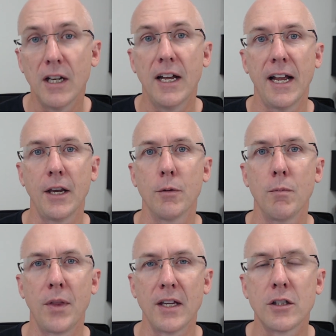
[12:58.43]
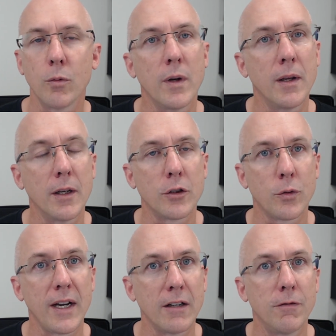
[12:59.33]
and things that we're
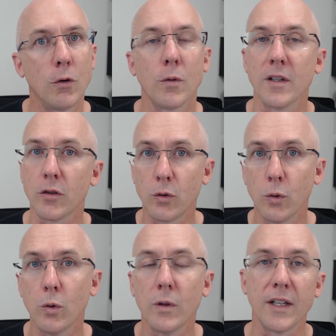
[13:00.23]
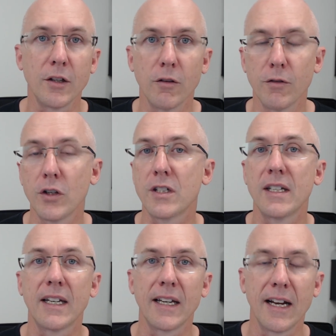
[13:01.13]
trained for in school and
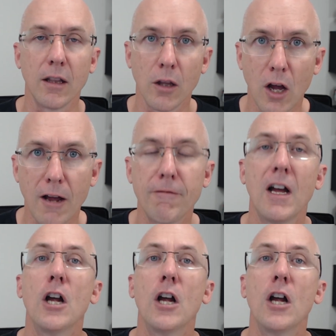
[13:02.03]
university and our life